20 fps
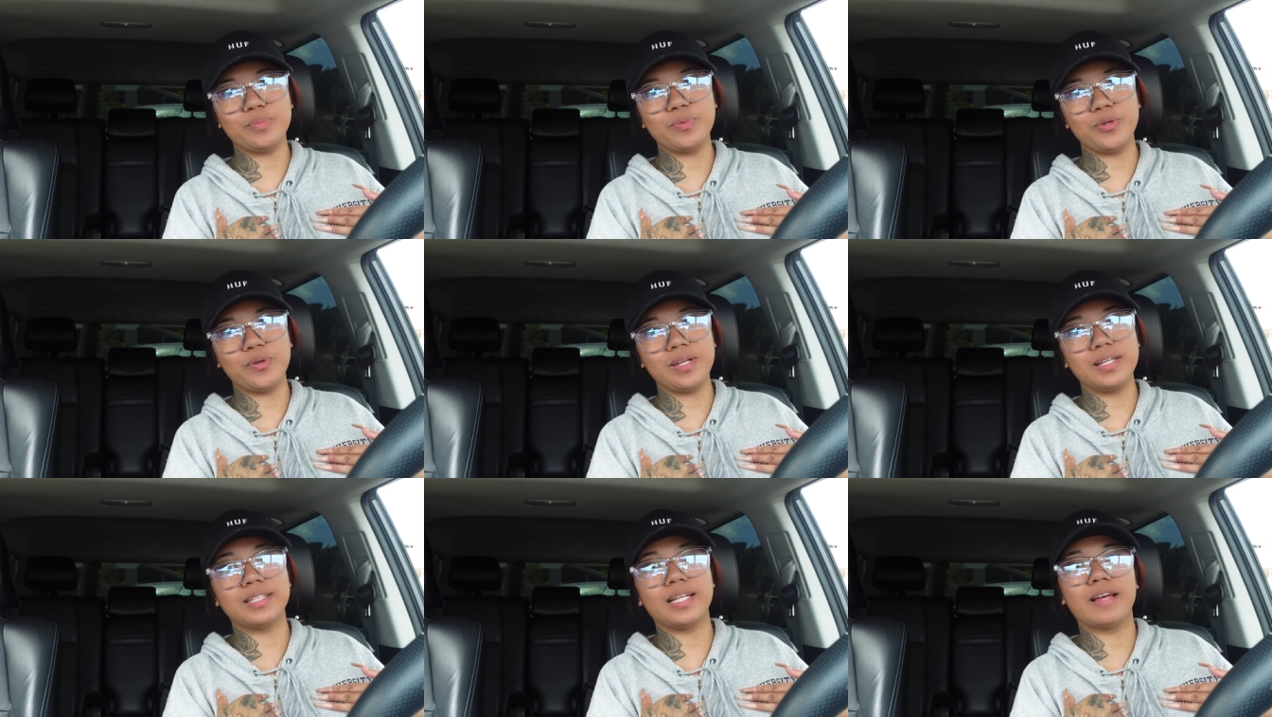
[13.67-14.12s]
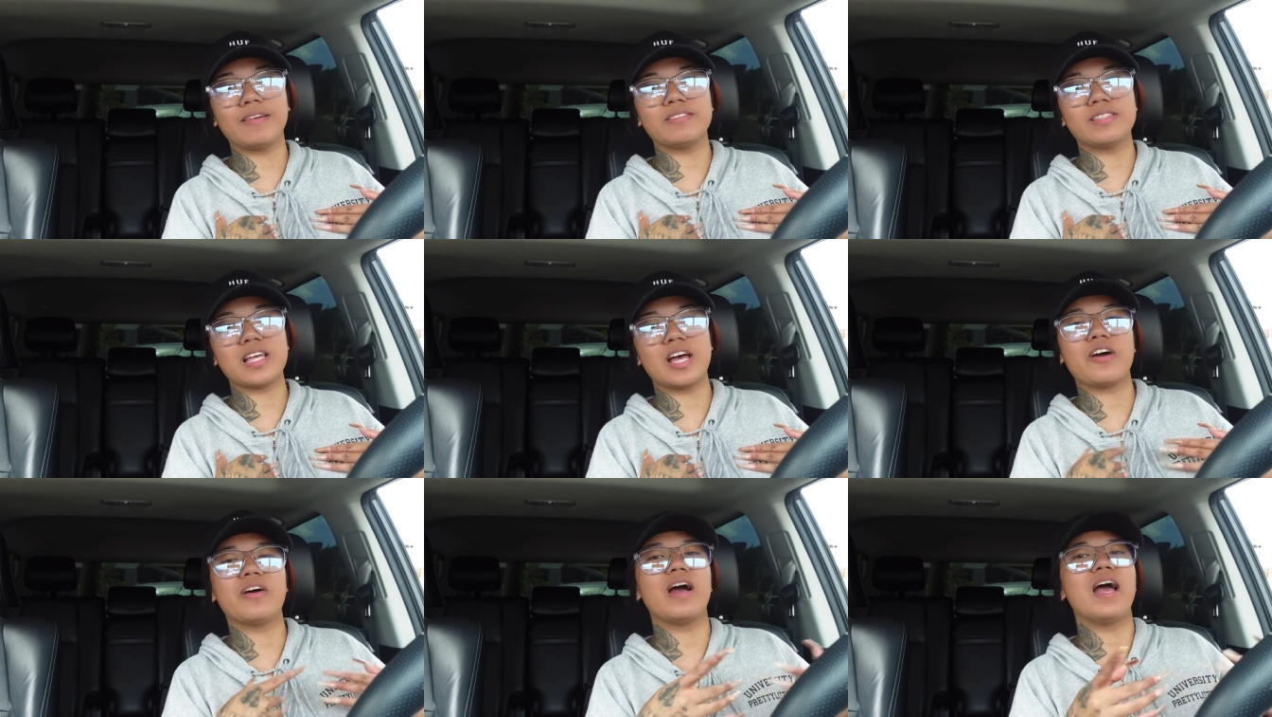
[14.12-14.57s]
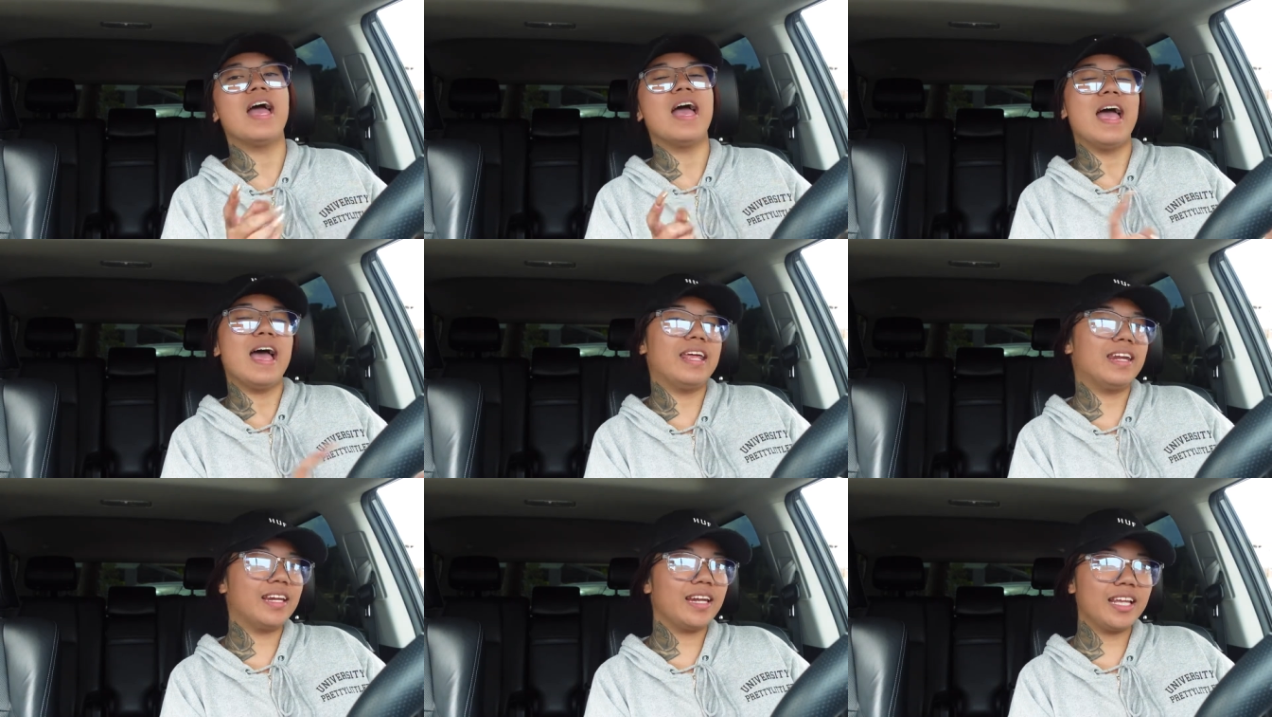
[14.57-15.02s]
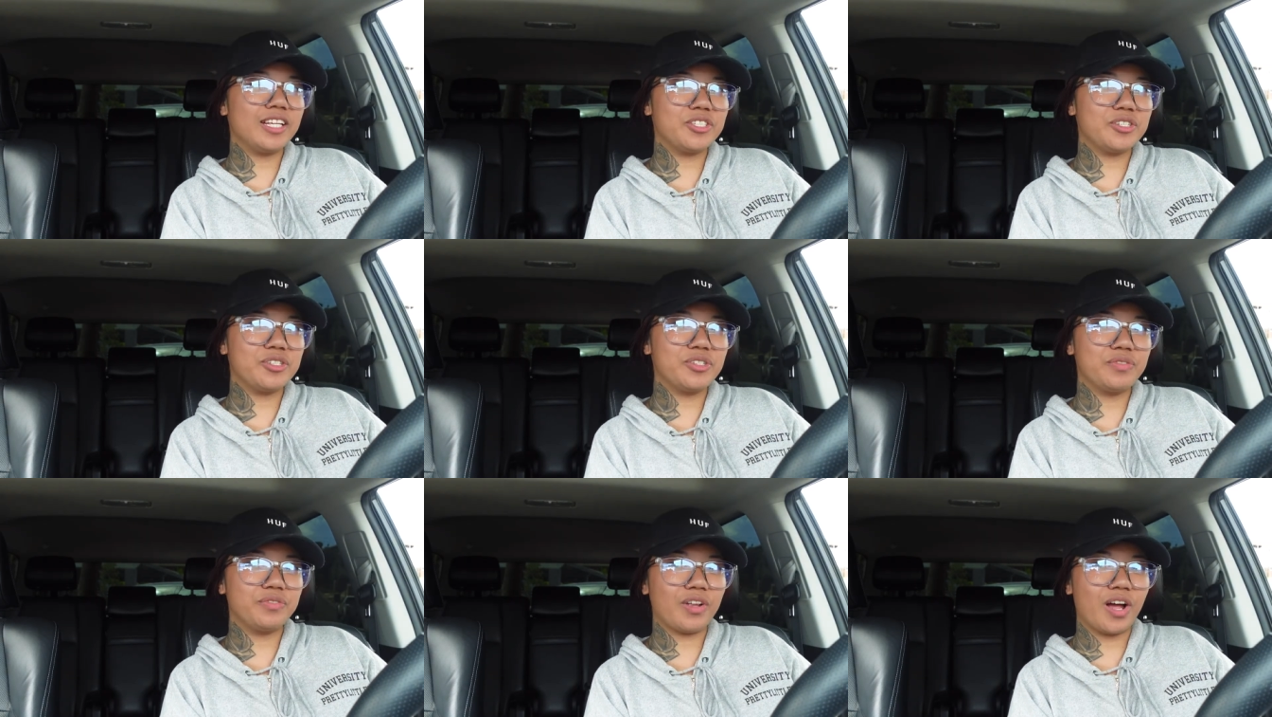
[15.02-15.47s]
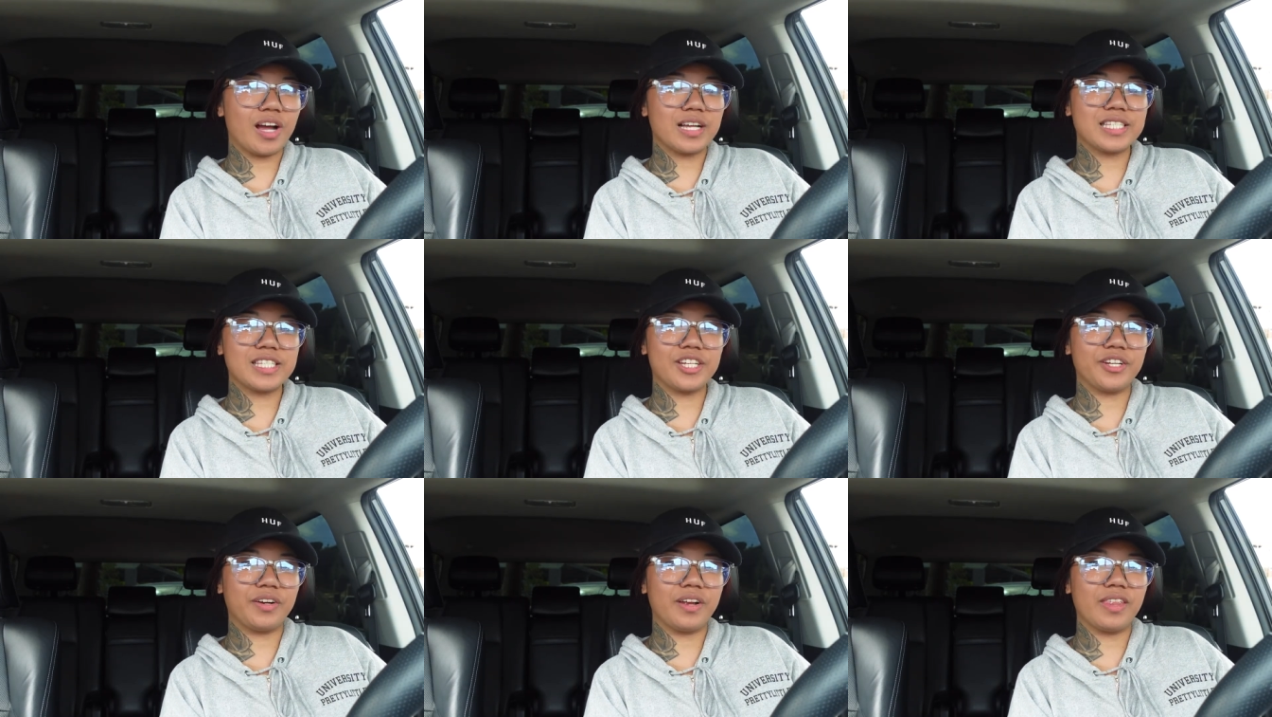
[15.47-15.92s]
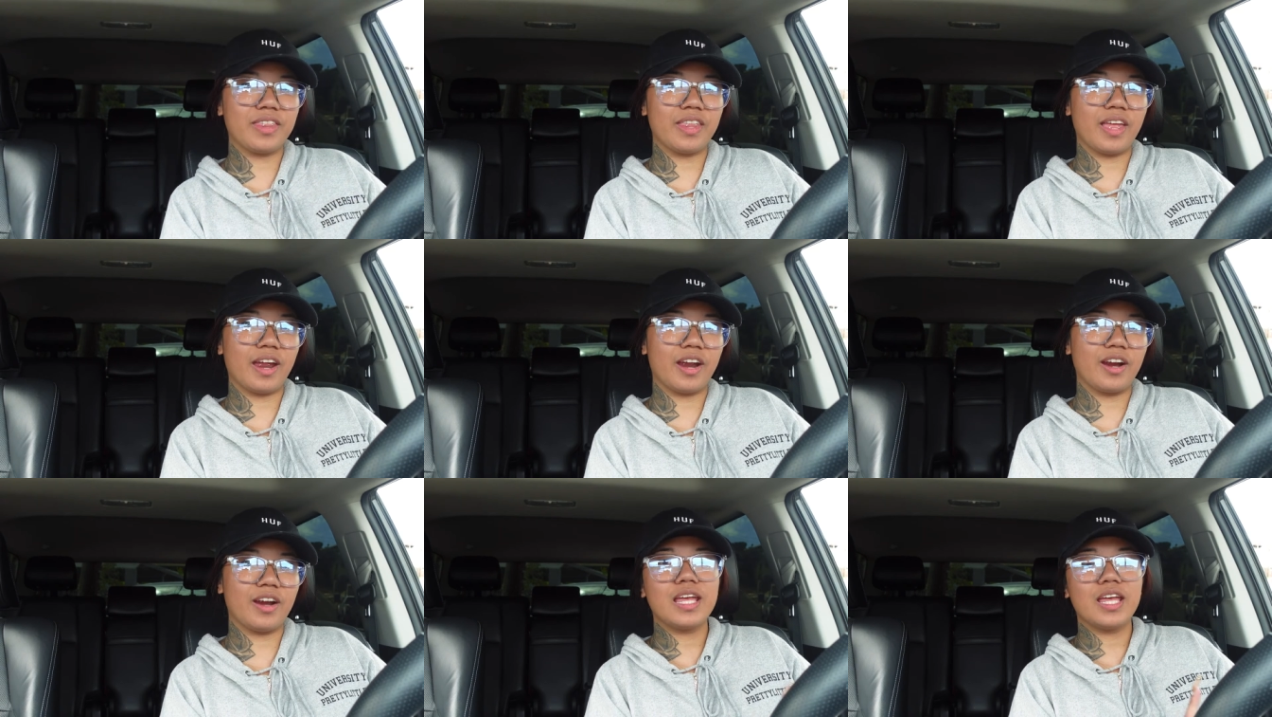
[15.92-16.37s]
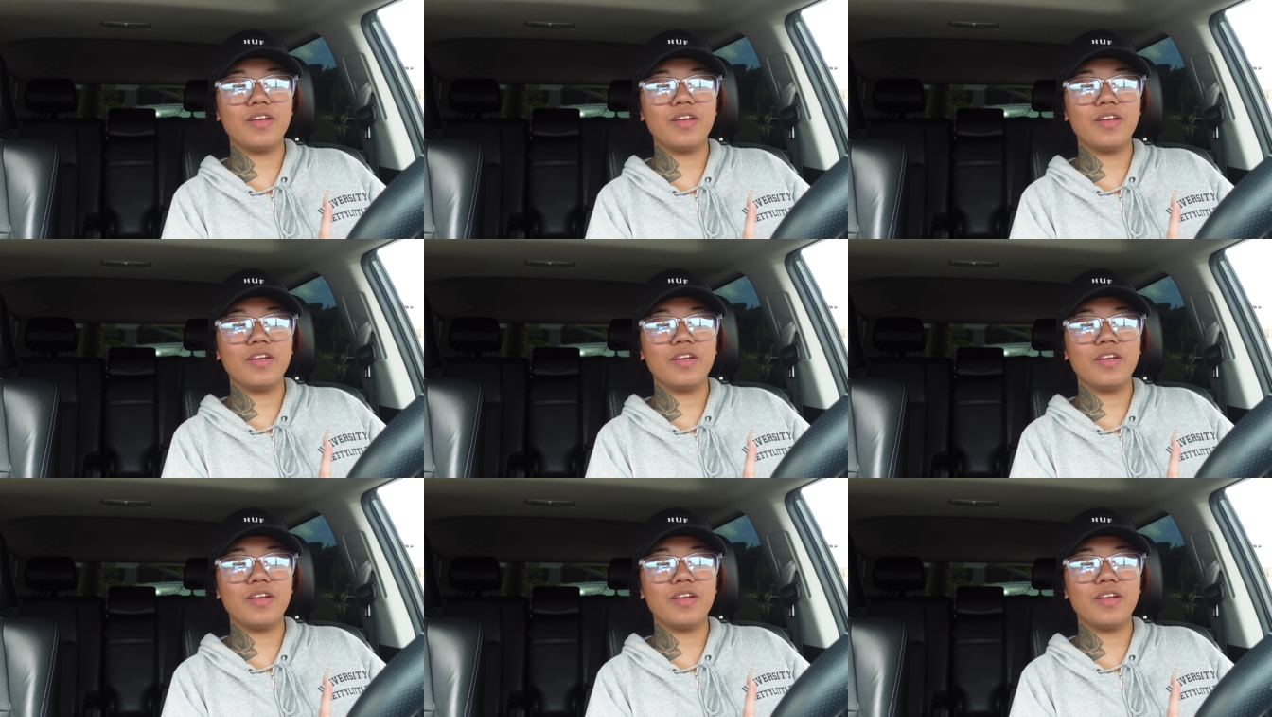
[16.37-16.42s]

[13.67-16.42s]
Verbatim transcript: beauty, lifestyle, and I like to do vlogs here and there.